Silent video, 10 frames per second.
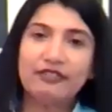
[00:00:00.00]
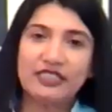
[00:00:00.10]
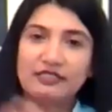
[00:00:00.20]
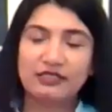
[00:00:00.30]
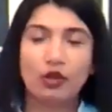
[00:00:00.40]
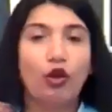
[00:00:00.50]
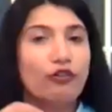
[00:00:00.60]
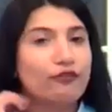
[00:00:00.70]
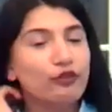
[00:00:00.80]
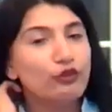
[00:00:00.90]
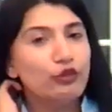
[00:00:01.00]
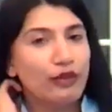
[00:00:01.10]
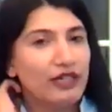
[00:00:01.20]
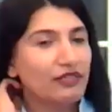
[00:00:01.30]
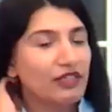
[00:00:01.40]
was that this is all voodoo
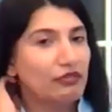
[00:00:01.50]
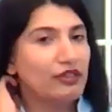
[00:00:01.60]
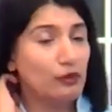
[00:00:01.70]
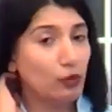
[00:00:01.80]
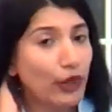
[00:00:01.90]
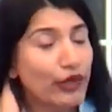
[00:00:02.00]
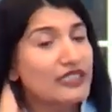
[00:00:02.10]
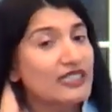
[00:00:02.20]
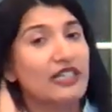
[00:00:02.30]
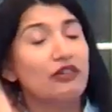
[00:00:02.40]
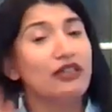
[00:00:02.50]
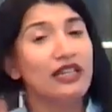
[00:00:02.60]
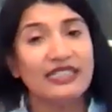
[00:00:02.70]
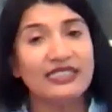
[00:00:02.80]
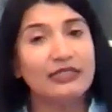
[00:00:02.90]
and nothing really works. And I
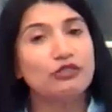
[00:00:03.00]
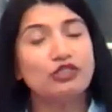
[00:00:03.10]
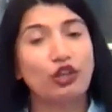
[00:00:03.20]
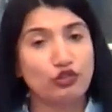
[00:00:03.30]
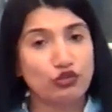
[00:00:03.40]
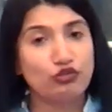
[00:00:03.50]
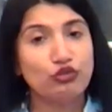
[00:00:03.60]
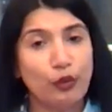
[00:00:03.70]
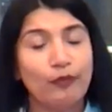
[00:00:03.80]
realized that was not true.